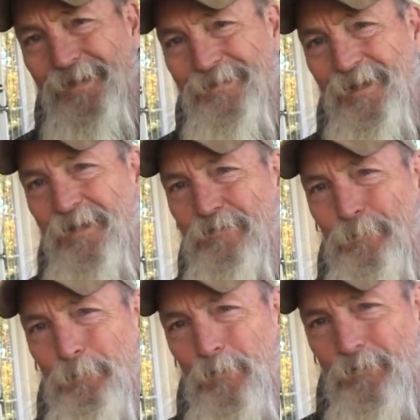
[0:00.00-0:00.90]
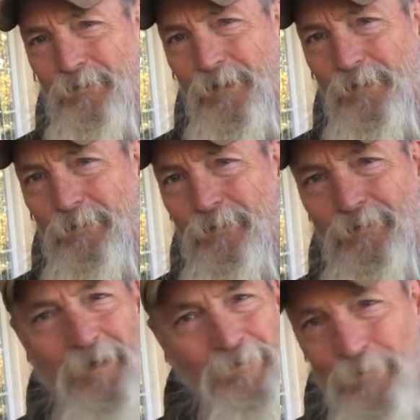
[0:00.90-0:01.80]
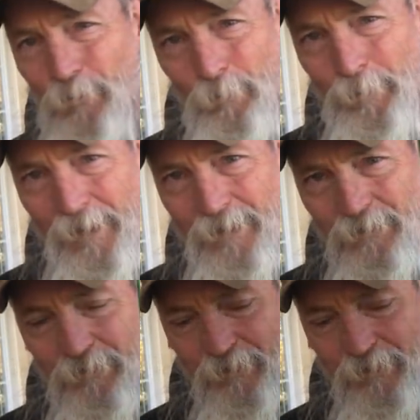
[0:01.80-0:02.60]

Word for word: that ties them both together, ties the whole package